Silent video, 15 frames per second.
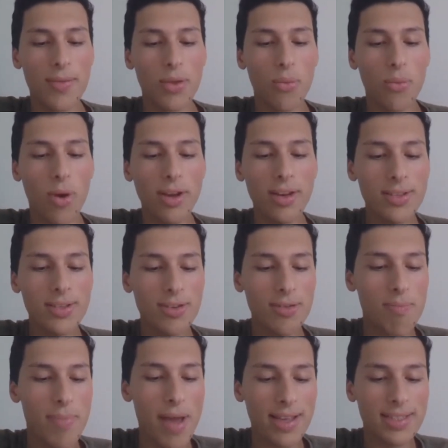What is
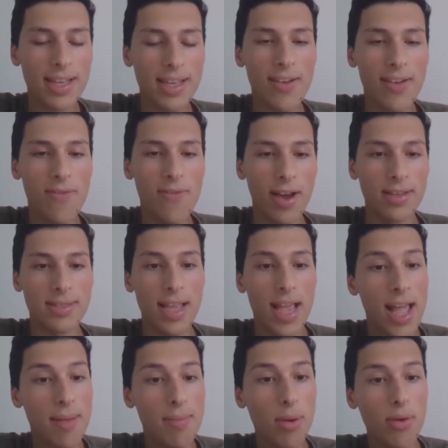your best advice
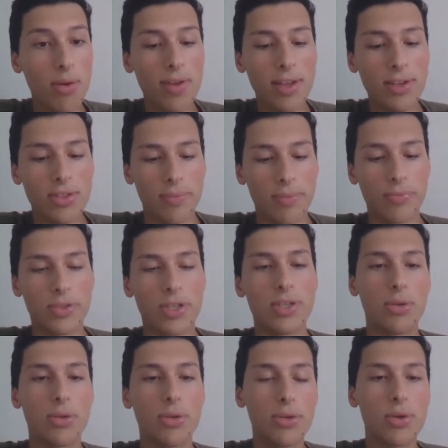and motivation to
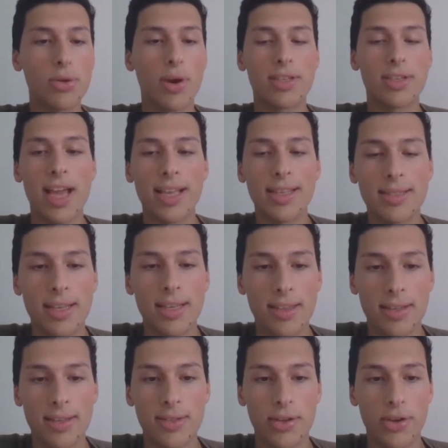students who are
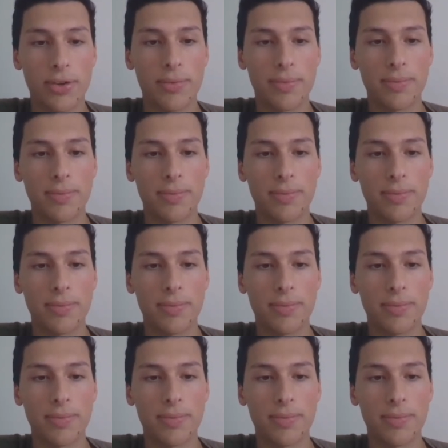testing this year?